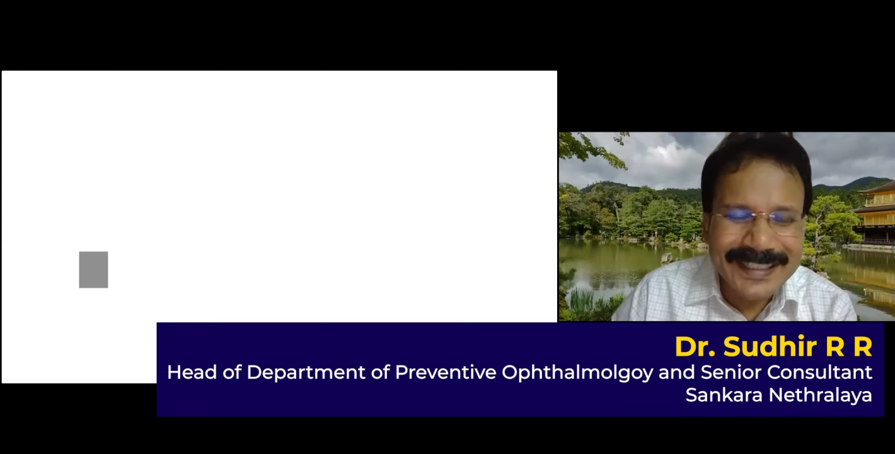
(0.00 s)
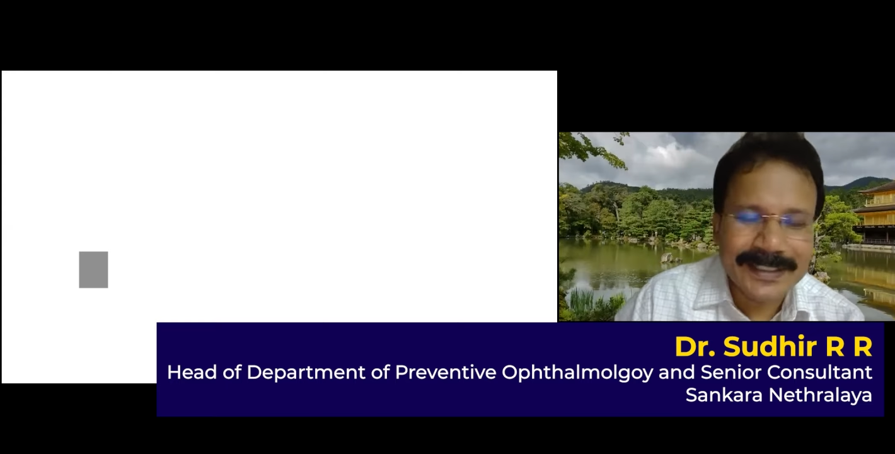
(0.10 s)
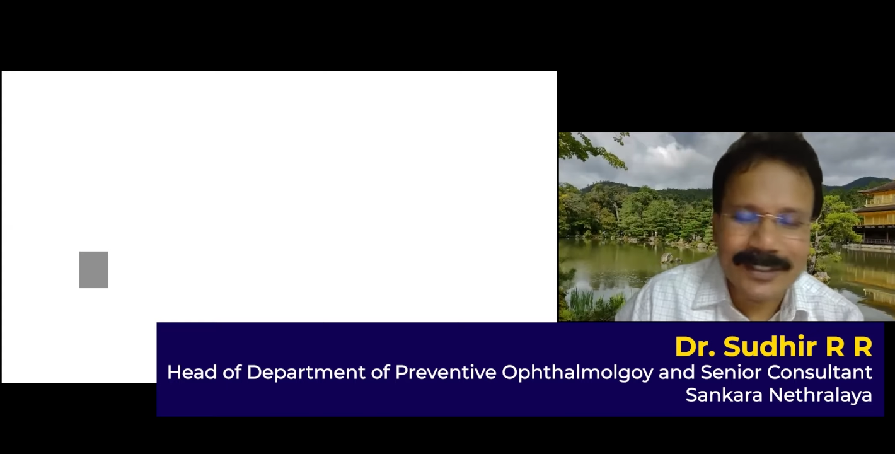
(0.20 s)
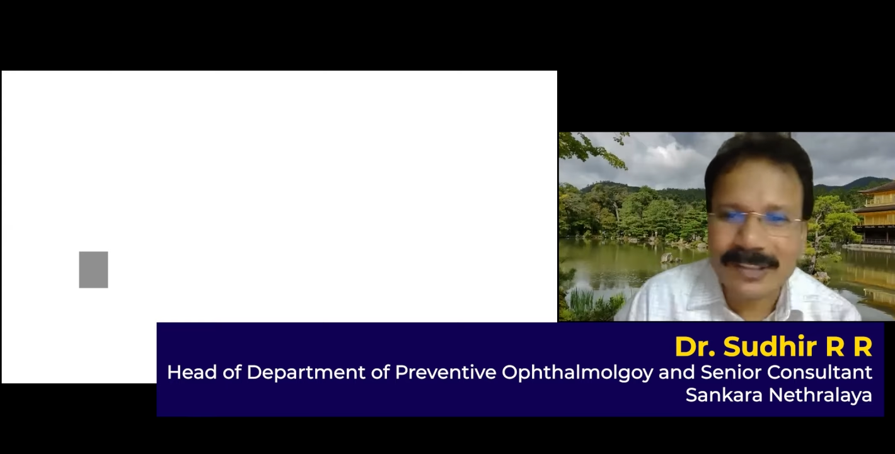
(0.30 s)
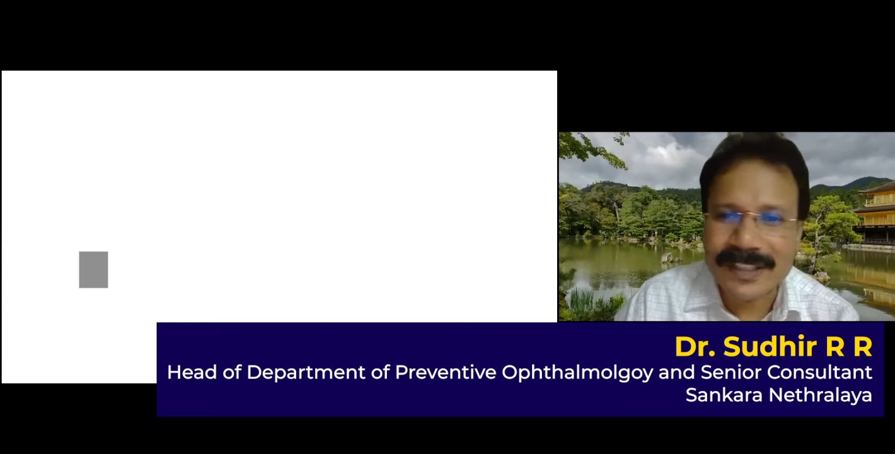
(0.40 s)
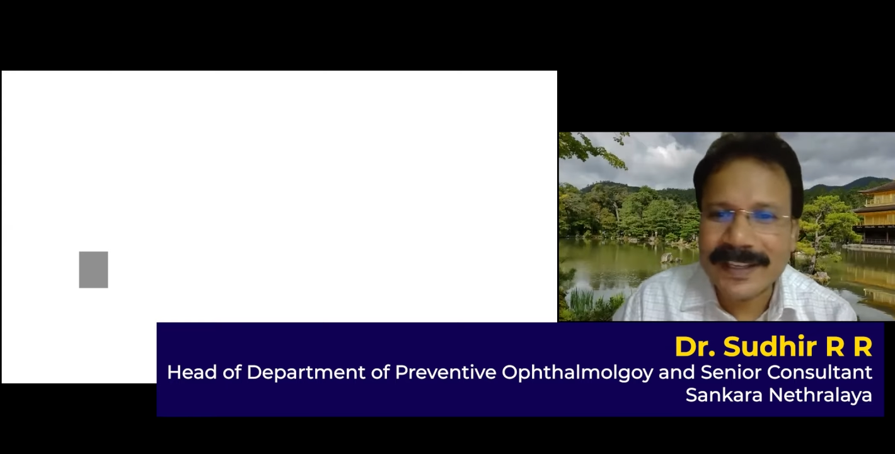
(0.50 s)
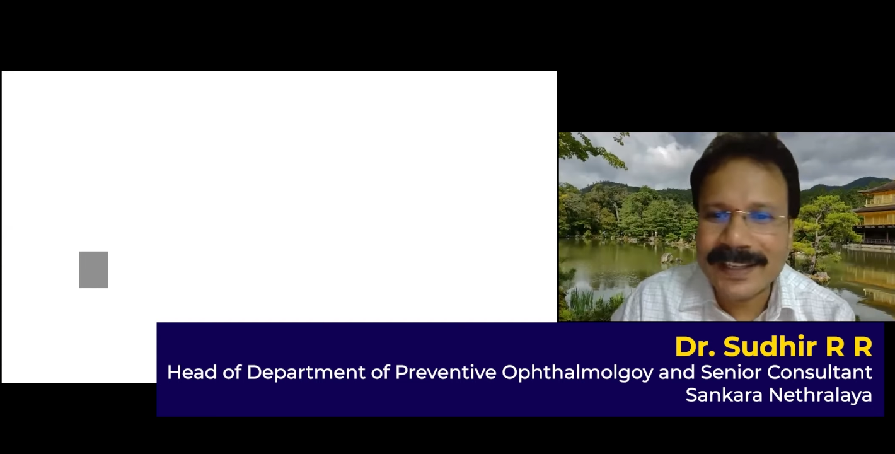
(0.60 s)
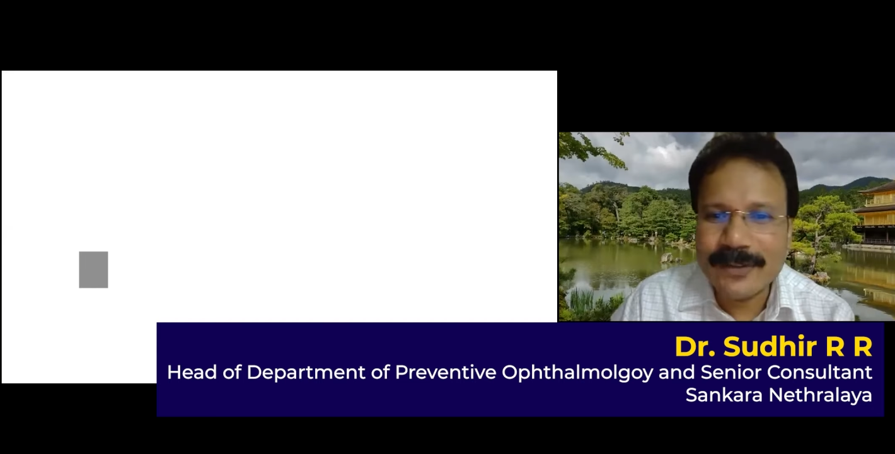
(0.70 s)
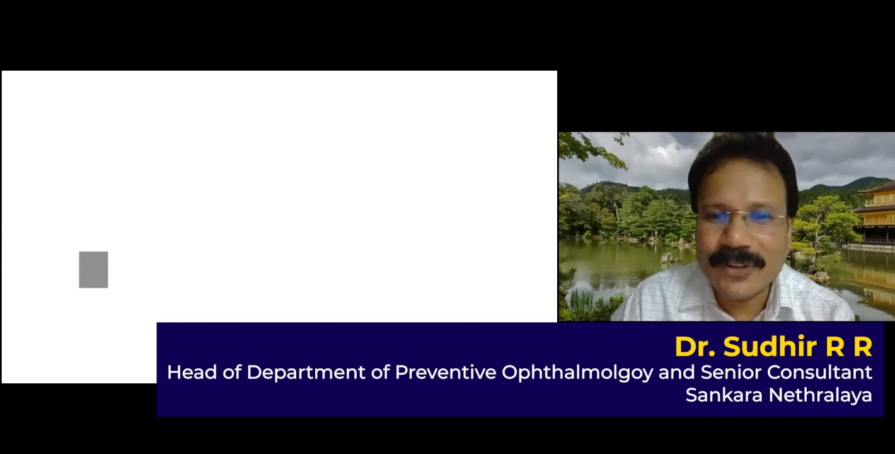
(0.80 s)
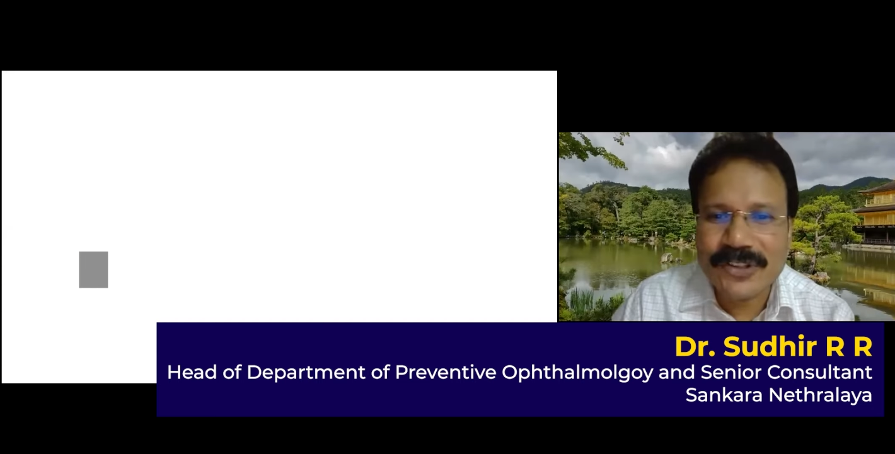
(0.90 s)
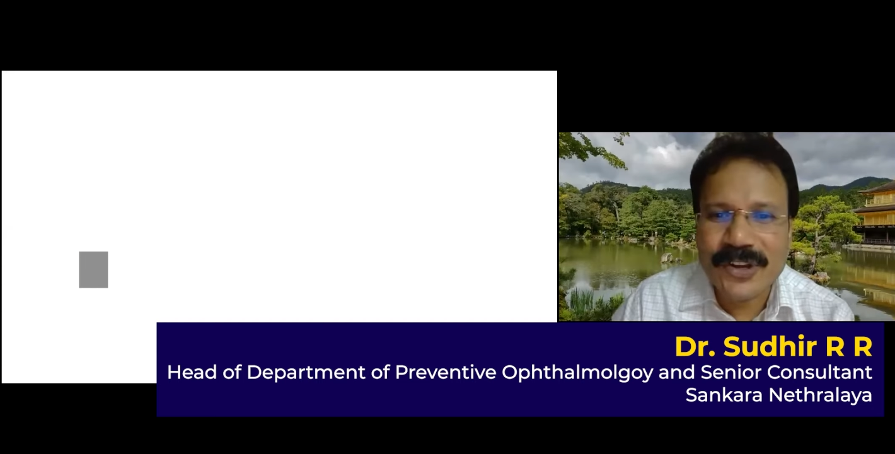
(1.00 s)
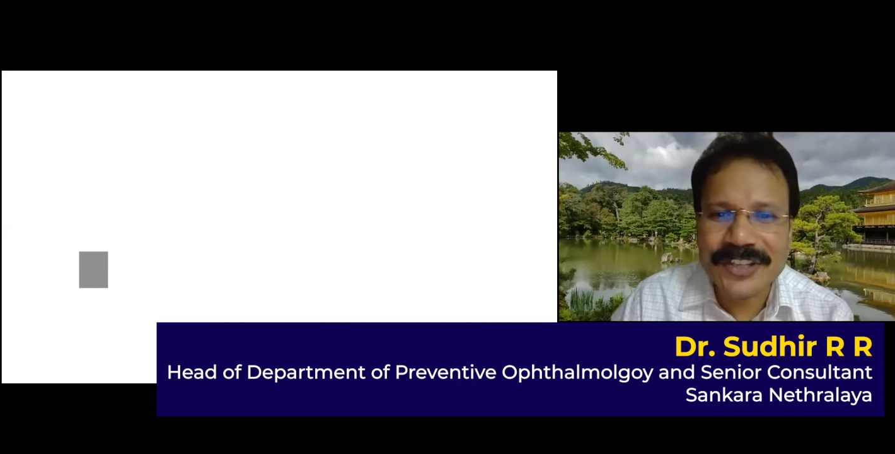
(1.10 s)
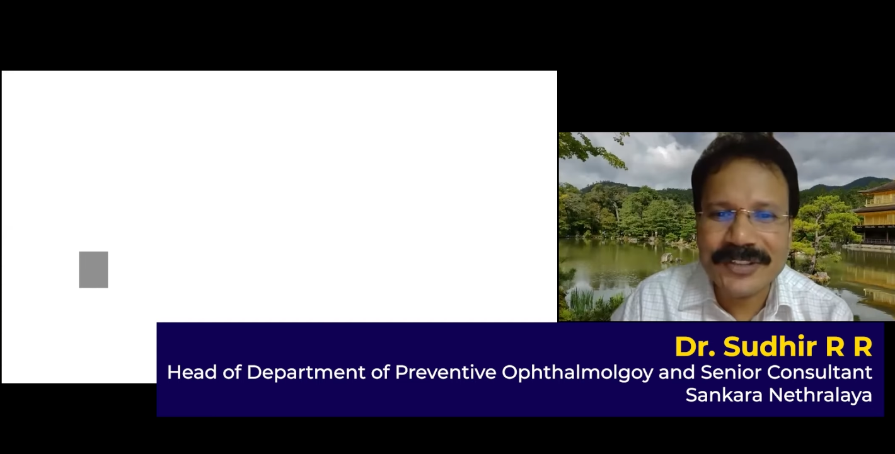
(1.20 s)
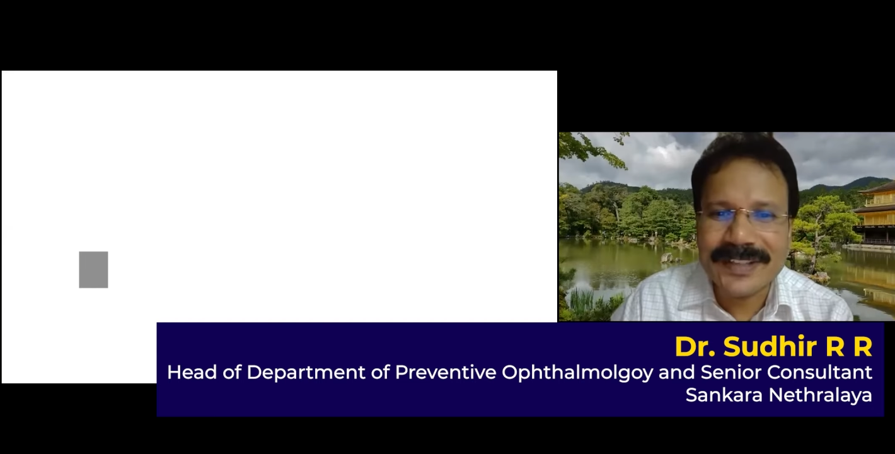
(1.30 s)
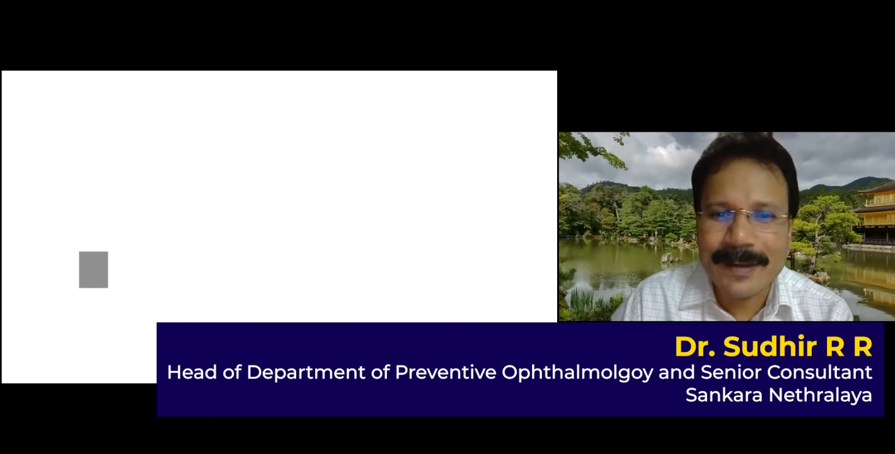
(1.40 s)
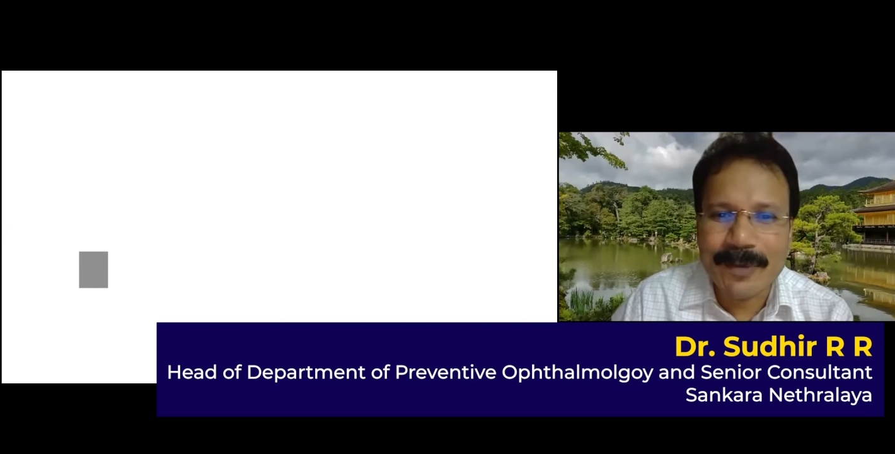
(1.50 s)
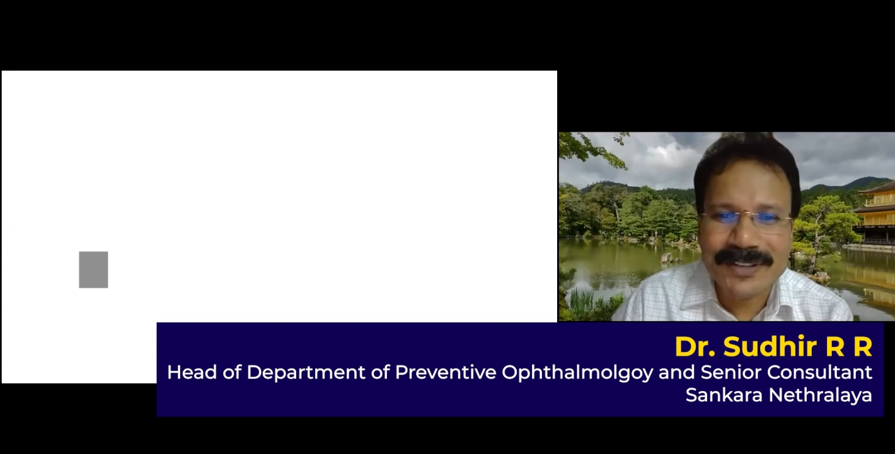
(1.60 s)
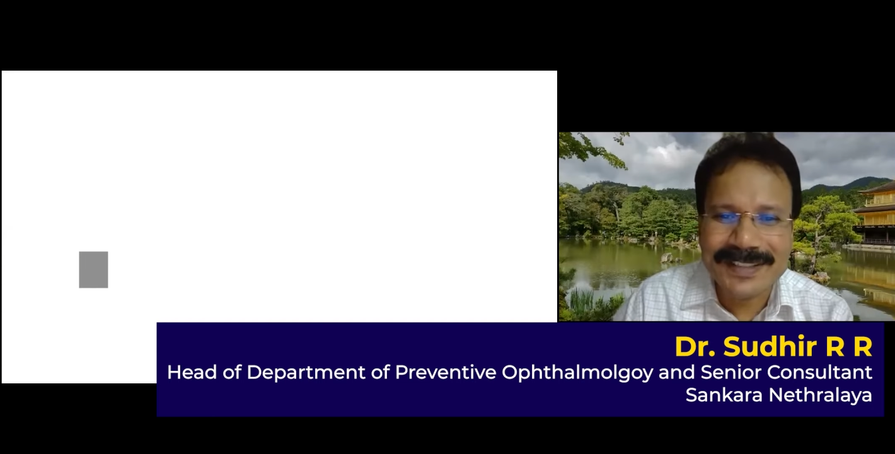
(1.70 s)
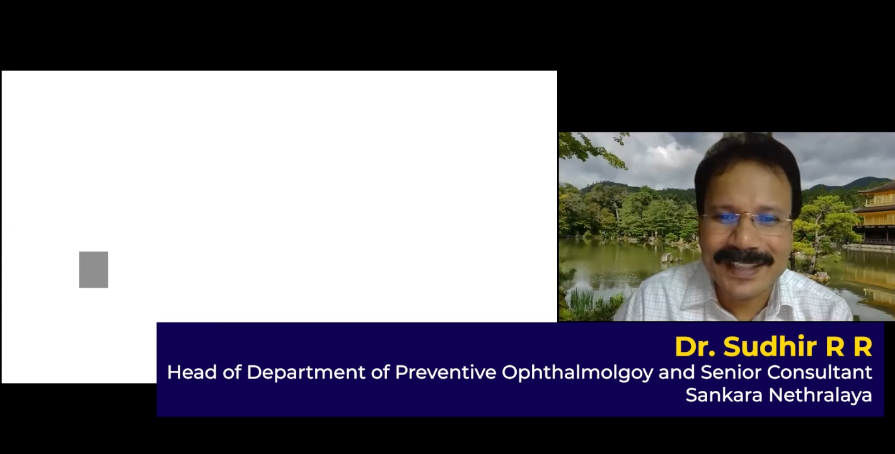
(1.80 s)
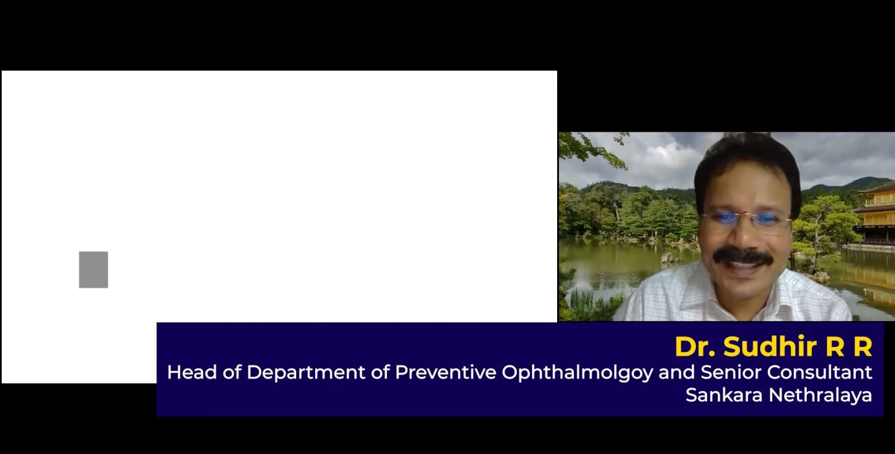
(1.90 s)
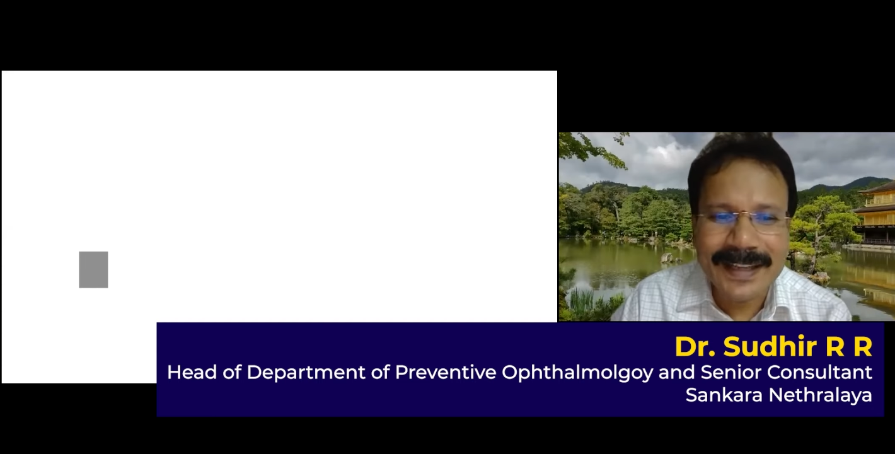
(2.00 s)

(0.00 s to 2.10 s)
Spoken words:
Dr. Nikhil, who is going to demonstrate.